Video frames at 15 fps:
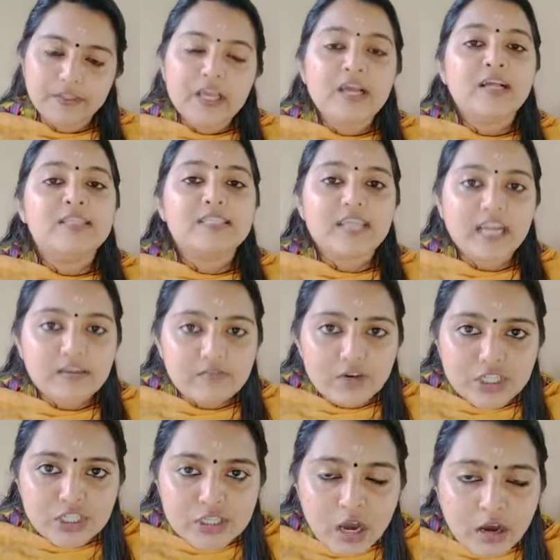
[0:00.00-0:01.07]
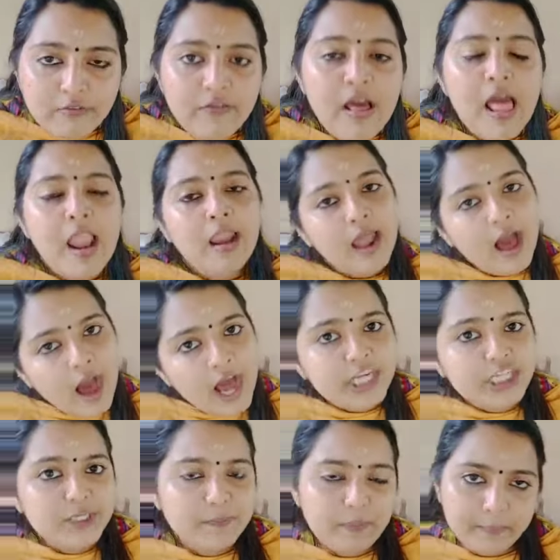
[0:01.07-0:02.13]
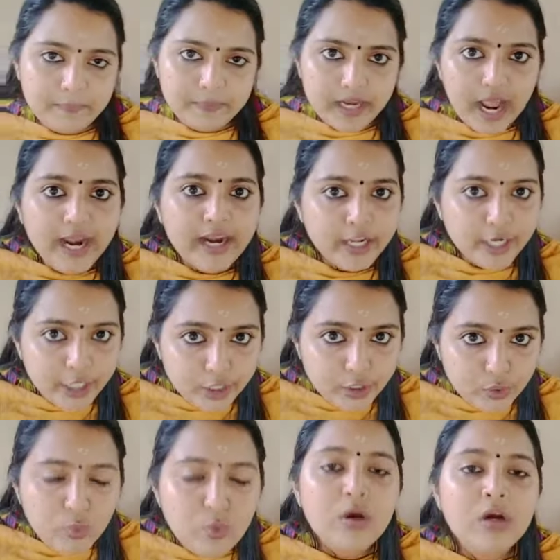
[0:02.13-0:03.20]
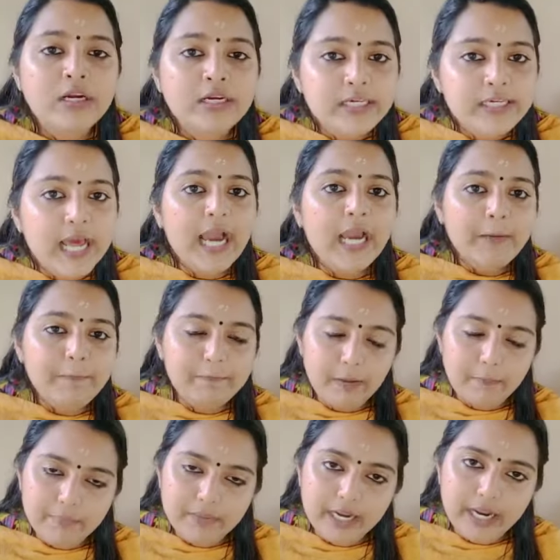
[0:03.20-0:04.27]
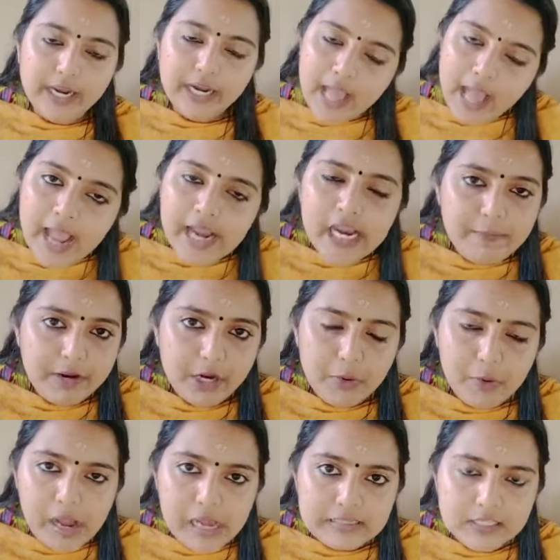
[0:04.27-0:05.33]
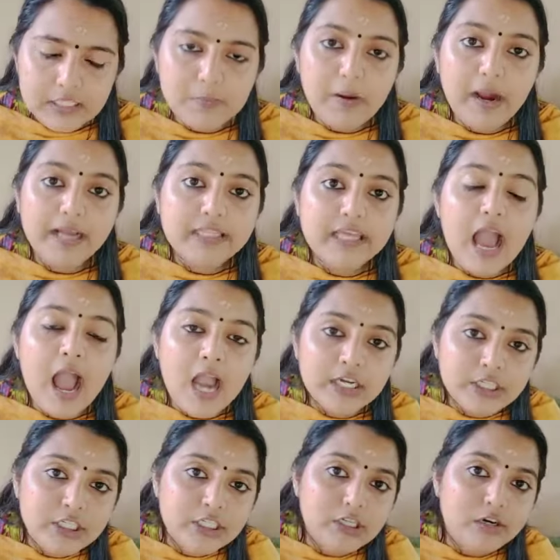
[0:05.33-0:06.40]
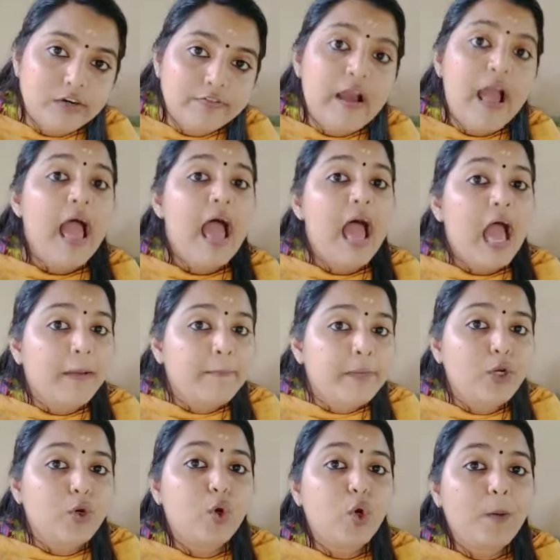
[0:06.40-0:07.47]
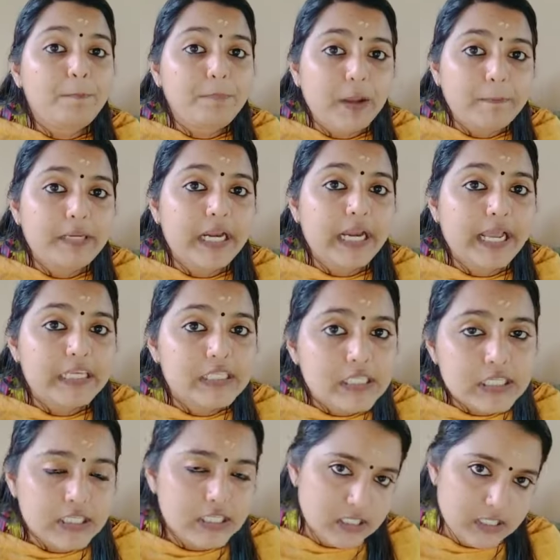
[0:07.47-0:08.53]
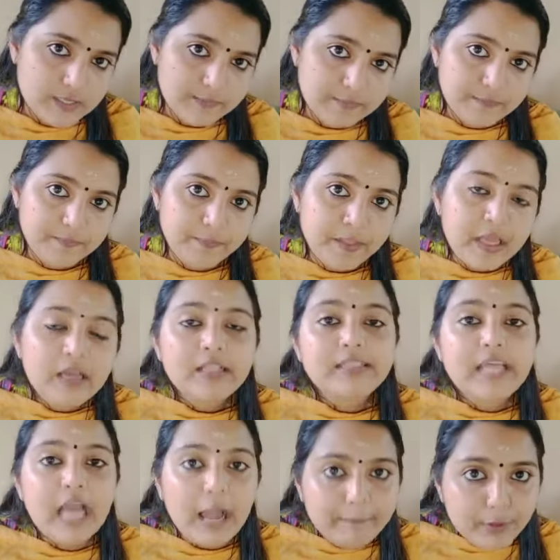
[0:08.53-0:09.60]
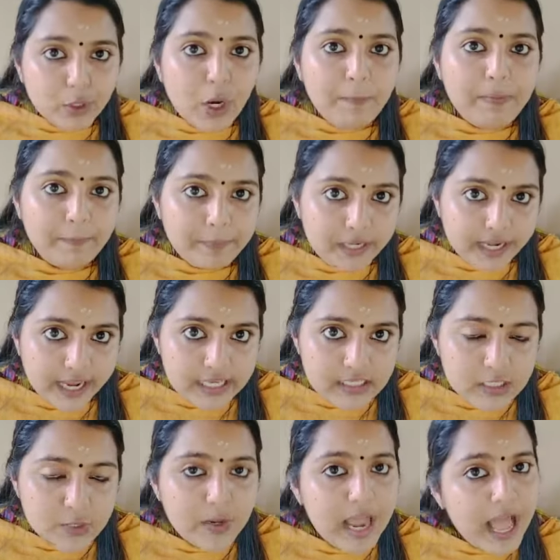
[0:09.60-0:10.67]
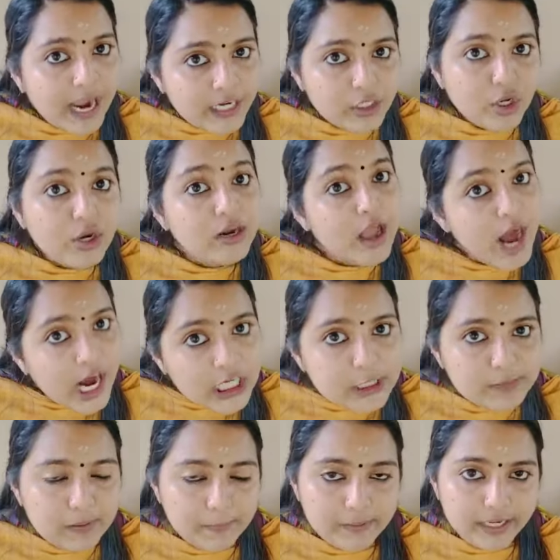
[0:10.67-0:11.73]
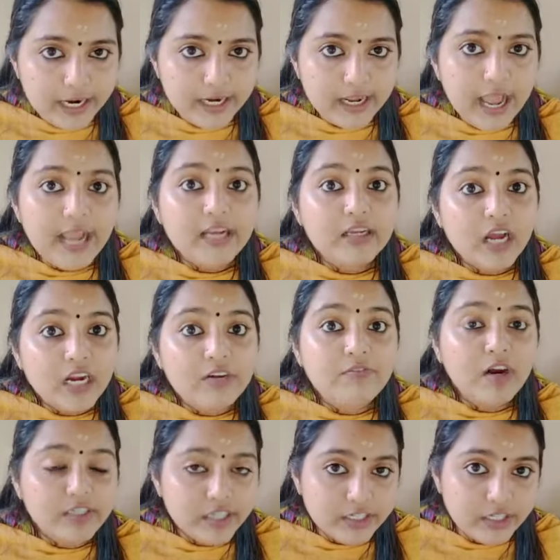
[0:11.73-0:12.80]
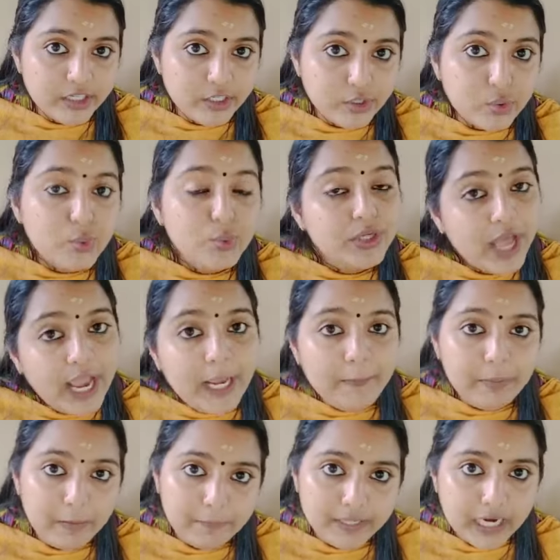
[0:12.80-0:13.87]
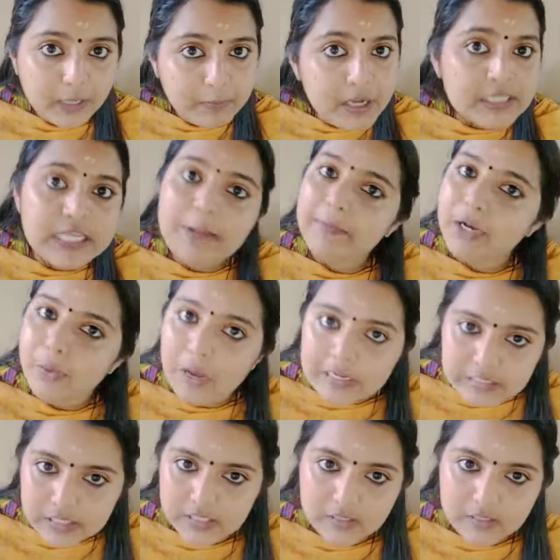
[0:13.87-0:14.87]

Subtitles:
It's a conversion of large peptide into dipeptide and amino acid by the action of aminopeptidases. The aminopeptidases will act on large peptide and convert it into dipeptide plus amino acid.